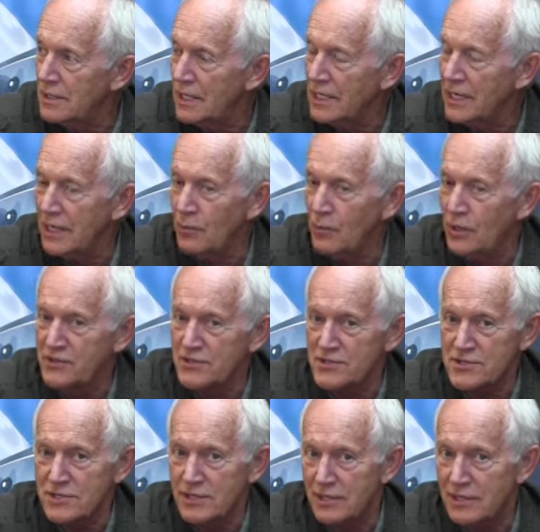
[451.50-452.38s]
I can't wait
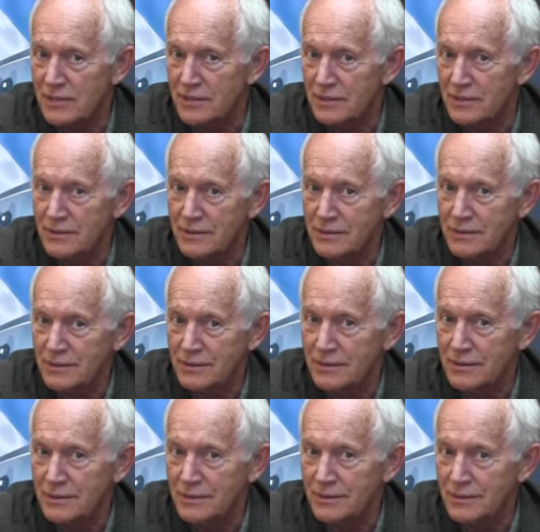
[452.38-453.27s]
to see it.
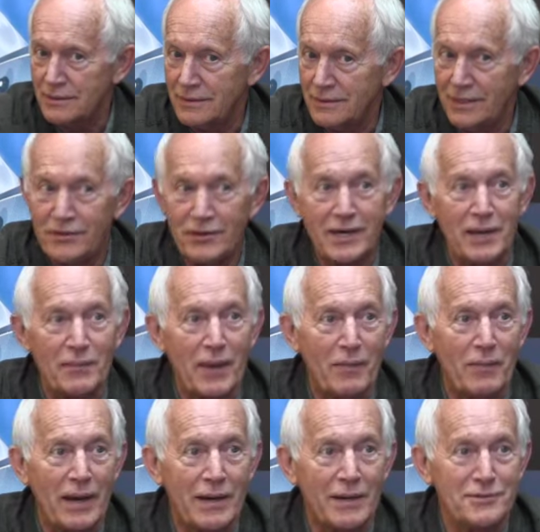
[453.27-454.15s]
Neither can
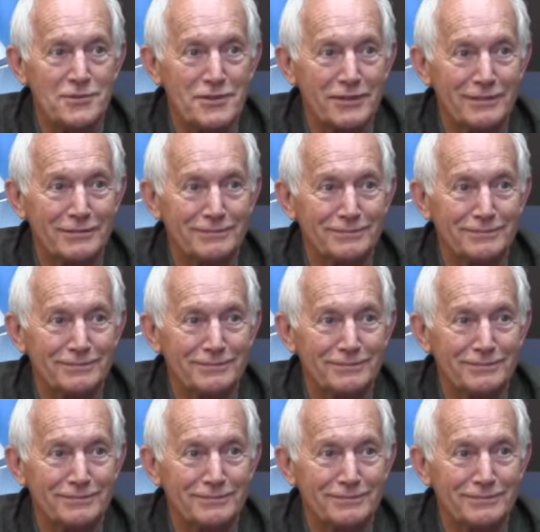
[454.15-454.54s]
my manager.